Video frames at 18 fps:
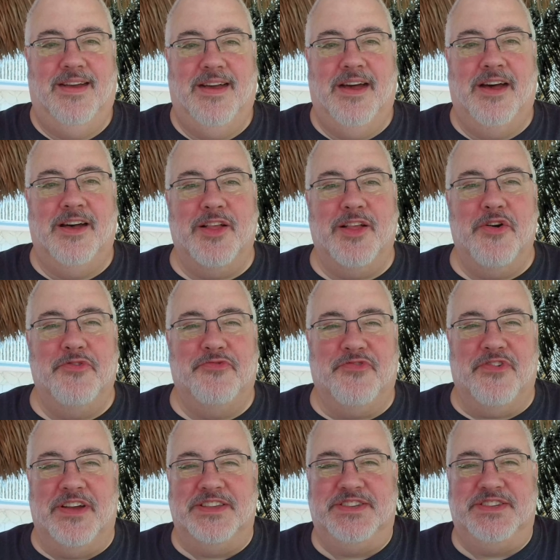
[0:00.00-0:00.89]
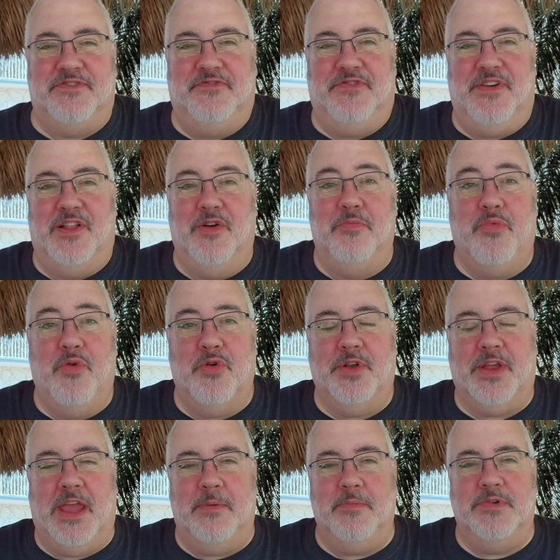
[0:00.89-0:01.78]
Hello, friends and fellow
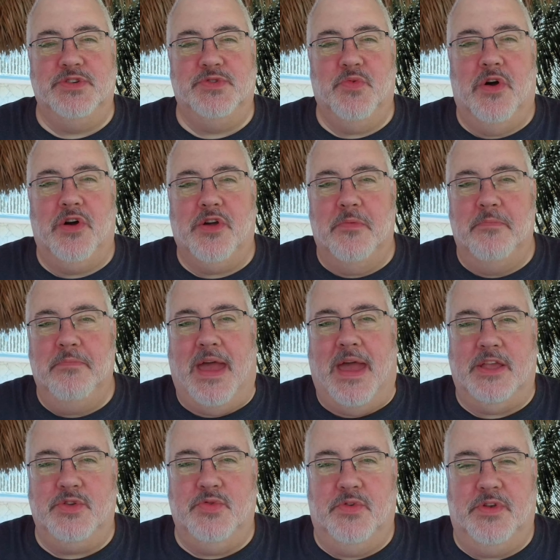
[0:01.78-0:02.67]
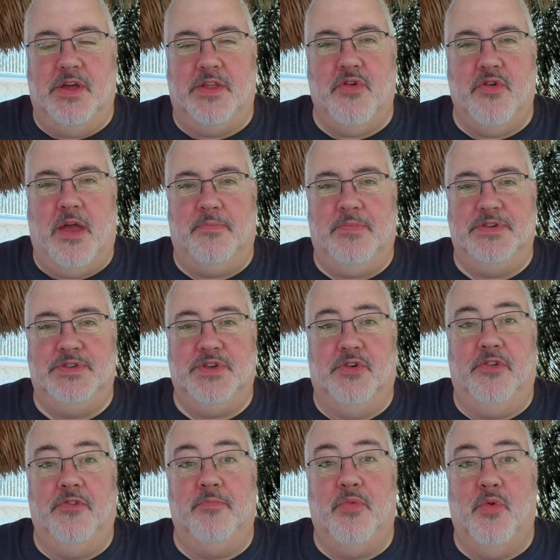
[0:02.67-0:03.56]
board gamers. Welcome back to another
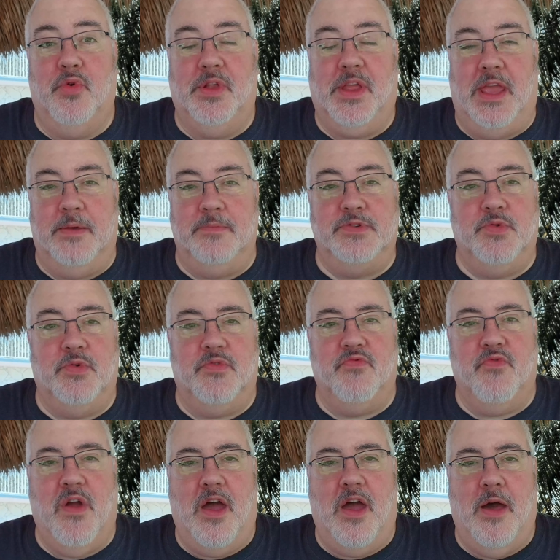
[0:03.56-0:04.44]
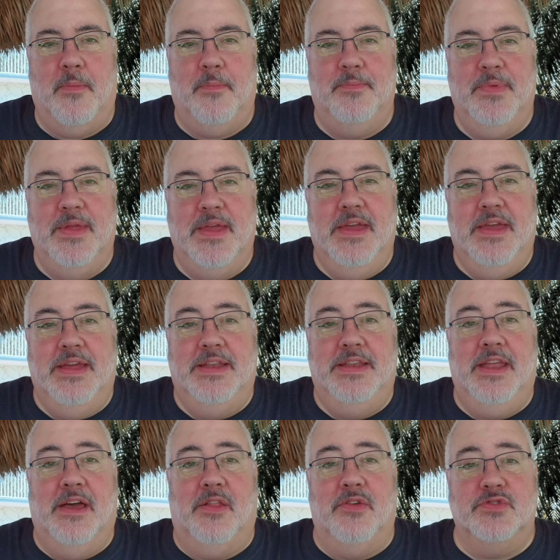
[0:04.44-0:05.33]
episode of Board Games with Rob.
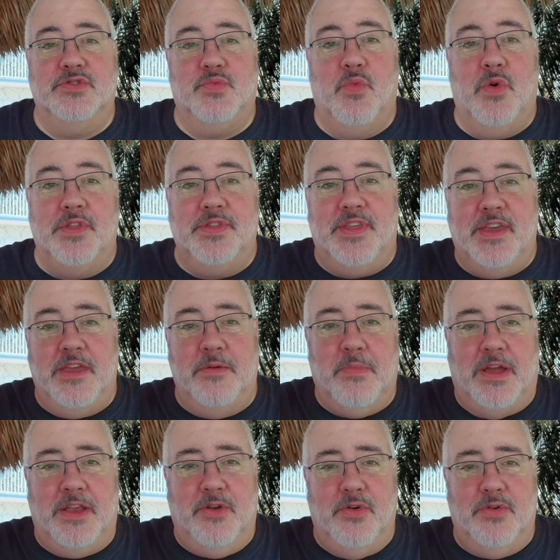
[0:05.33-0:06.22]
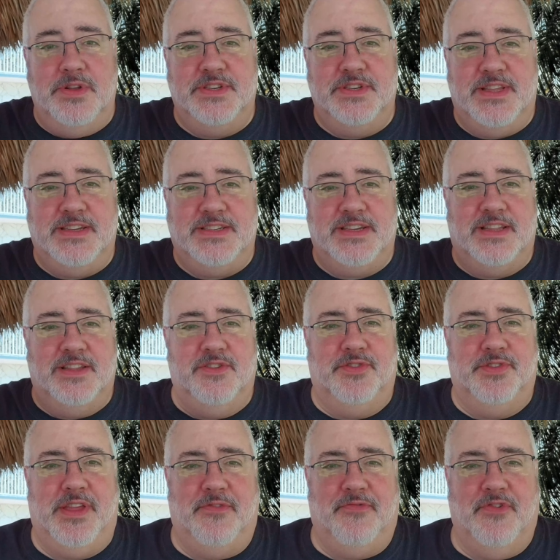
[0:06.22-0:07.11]
Now, there's one thing you might notice that's a
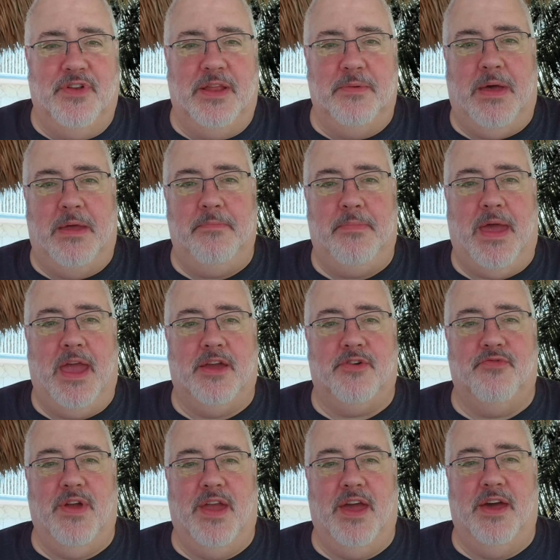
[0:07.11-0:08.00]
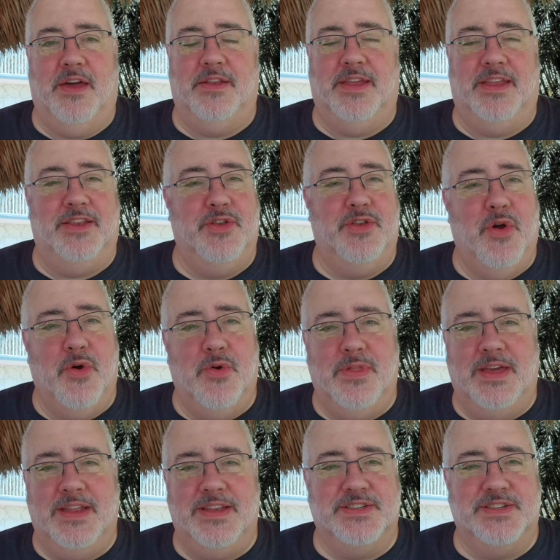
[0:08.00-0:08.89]
little different in my background, and
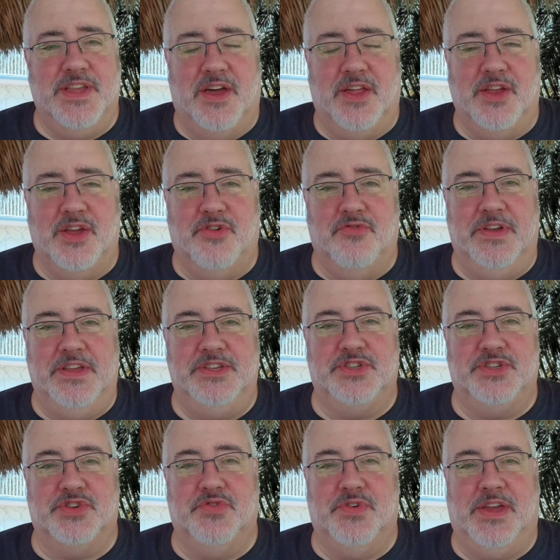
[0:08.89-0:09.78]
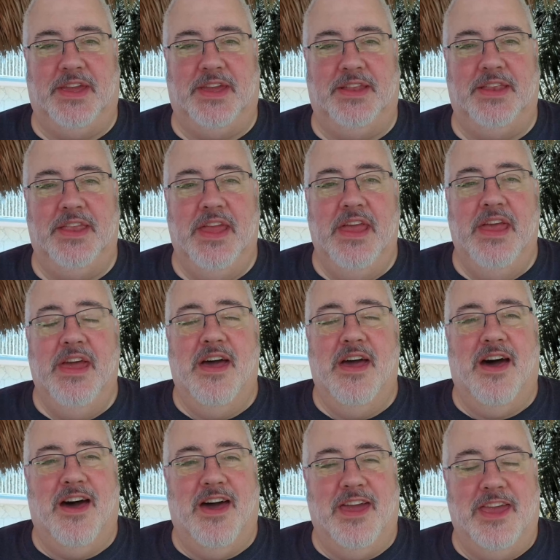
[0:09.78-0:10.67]
no, that is not a green screen.
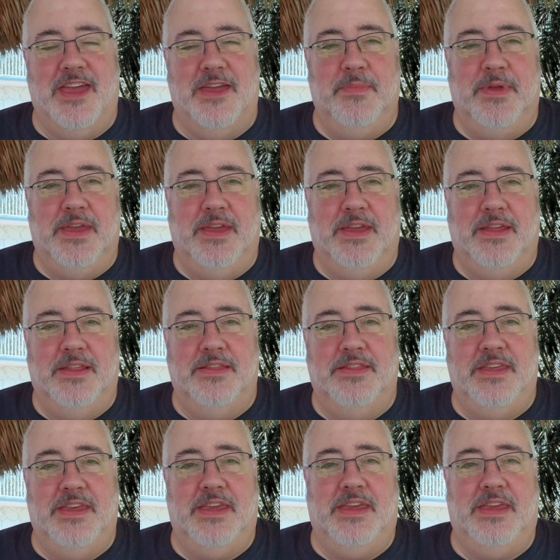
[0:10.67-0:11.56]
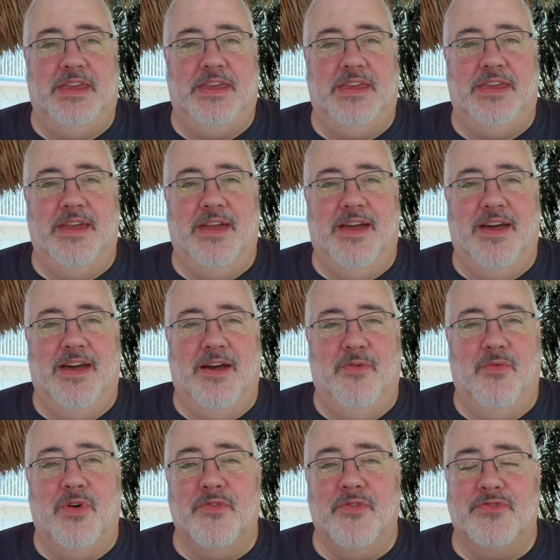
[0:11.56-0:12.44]
I am in the
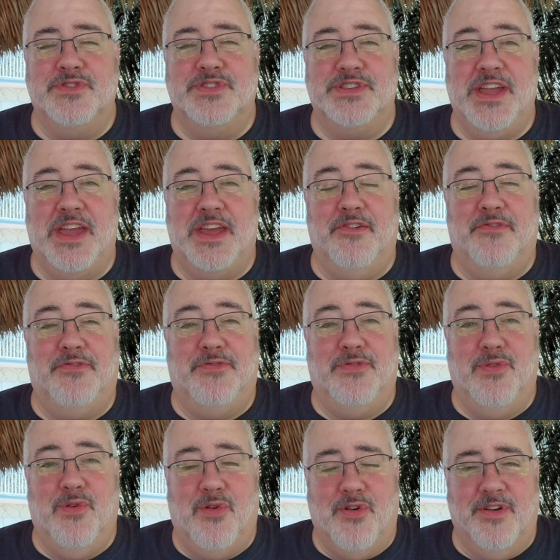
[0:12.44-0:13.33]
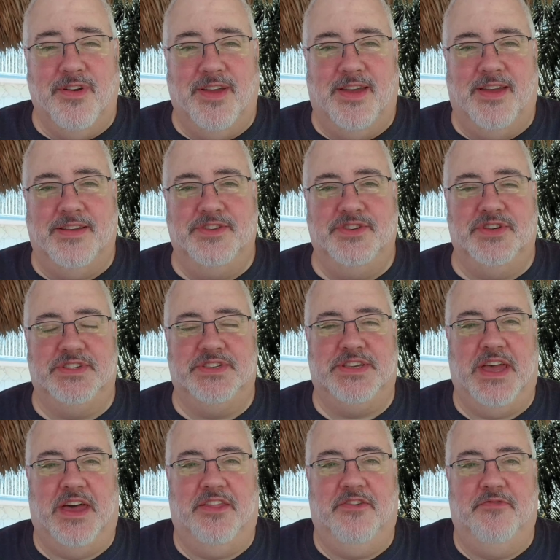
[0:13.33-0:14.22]
wonderful state of Florida, just
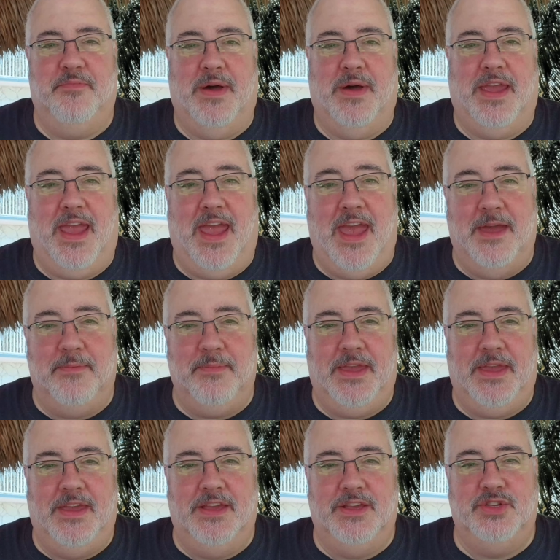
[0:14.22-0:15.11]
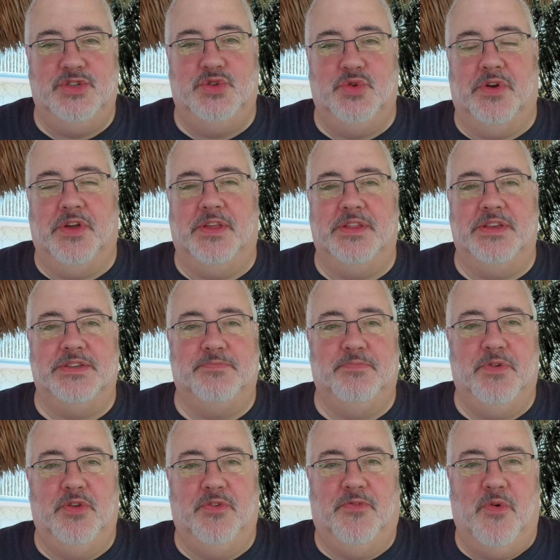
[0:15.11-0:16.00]
south of Miami, enjoying this
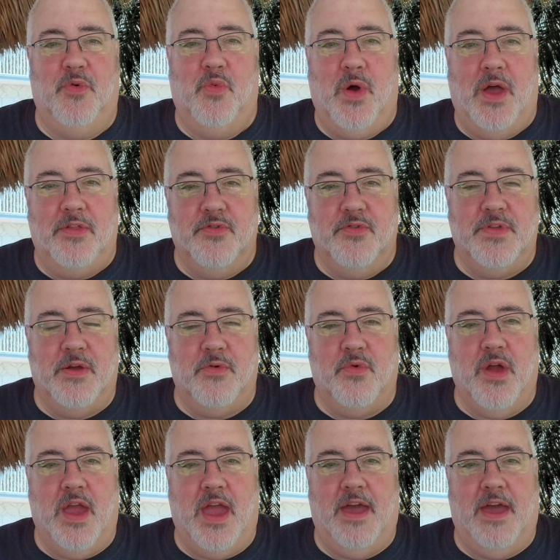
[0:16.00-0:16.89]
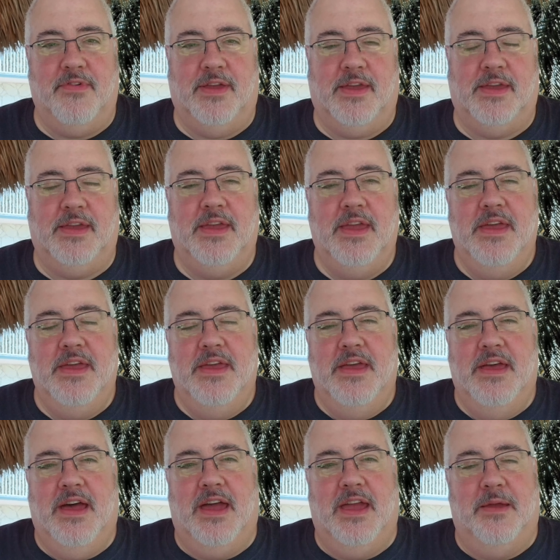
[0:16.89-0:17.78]
beautiful weather that we're having.
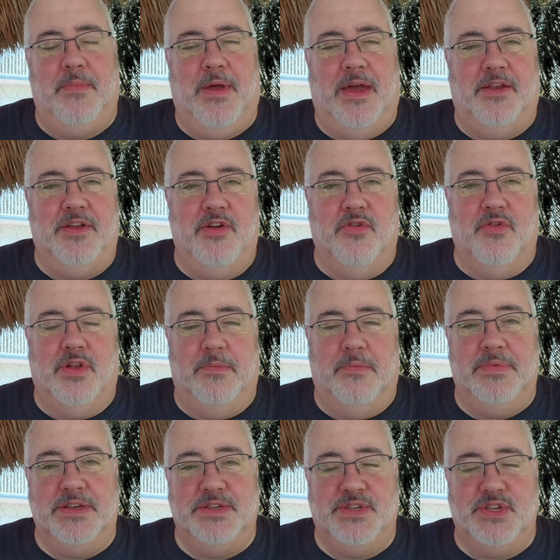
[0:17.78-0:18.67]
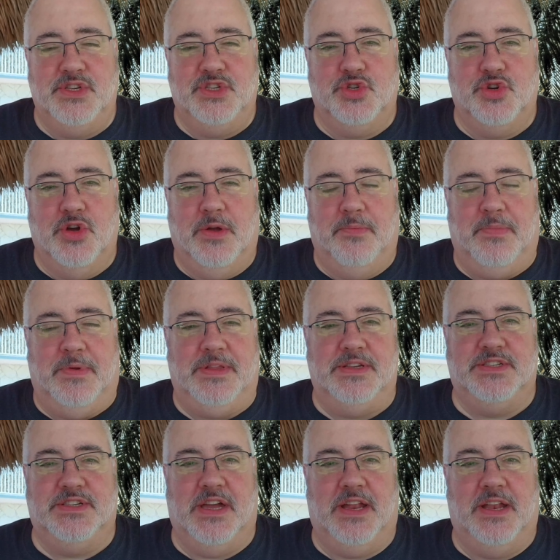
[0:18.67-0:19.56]
I am out here on a business trip and
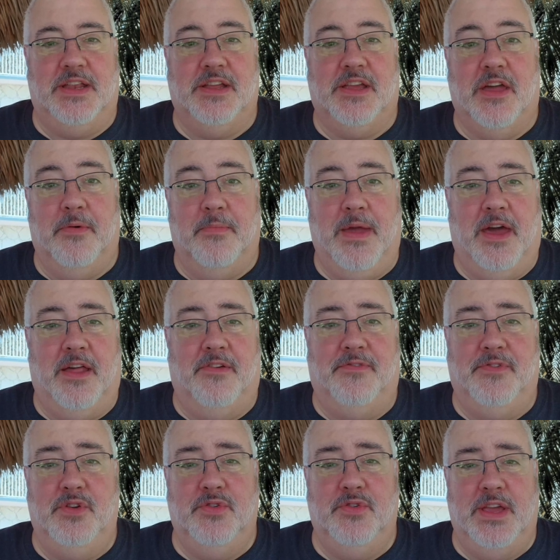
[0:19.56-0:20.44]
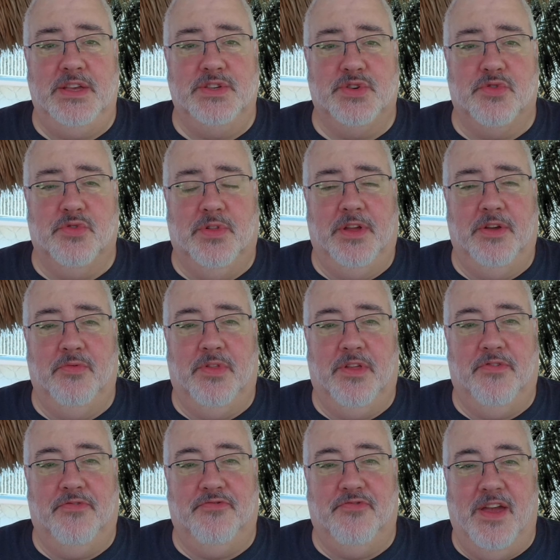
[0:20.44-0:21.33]
decided to come out a few days early
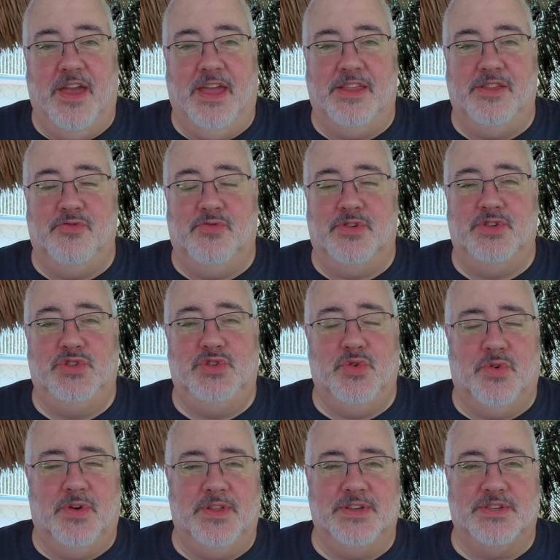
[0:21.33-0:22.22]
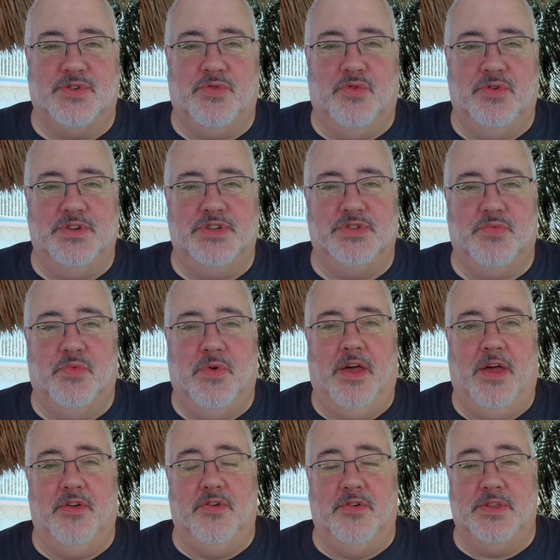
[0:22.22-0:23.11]
with a friend to enjoy this gorgeous
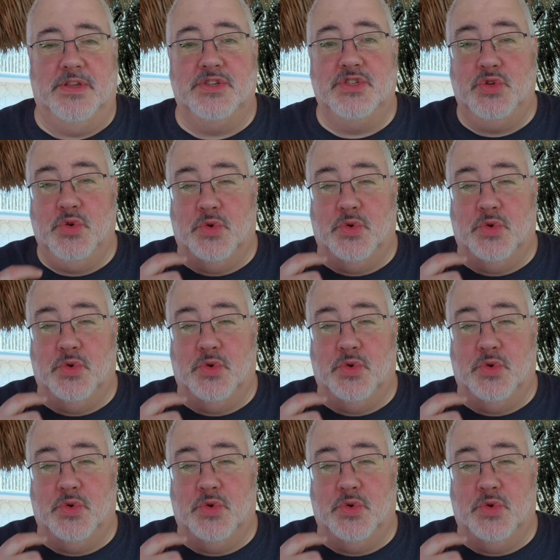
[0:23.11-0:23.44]
weather and this